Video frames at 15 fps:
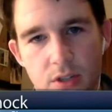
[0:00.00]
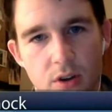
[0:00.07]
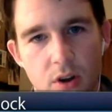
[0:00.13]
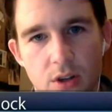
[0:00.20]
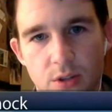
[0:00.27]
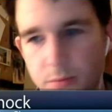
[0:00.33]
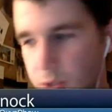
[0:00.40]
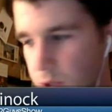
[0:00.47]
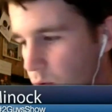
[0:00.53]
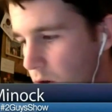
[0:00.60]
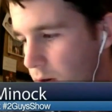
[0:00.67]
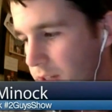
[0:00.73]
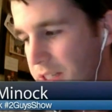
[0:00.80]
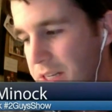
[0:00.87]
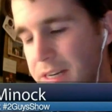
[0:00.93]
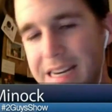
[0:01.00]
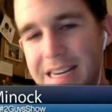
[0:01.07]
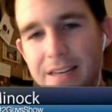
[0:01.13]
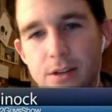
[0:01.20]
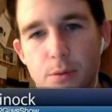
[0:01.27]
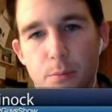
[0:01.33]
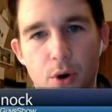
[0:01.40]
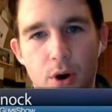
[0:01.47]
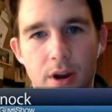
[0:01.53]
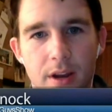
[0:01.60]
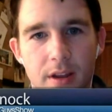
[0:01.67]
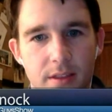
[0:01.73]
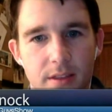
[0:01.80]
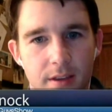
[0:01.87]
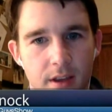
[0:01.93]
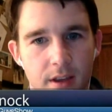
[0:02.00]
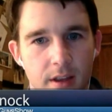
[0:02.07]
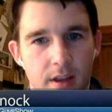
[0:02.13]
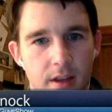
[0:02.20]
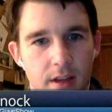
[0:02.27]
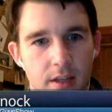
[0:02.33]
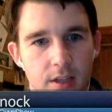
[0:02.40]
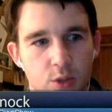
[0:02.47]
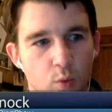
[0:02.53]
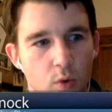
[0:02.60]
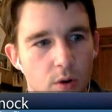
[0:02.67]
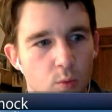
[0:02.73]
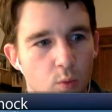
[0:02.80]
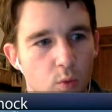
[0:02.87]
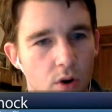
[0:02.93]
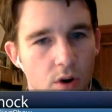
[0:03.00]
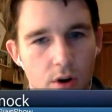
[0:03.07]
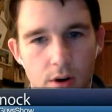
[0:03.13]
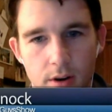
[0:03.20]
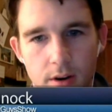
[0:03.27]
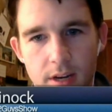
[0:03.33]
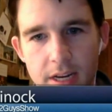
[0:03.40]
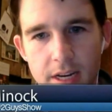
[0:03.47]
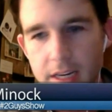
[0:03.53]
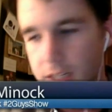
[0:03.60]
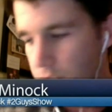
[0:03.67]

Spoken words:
awesome as well, and it's Need to Breathe. It's one word, Need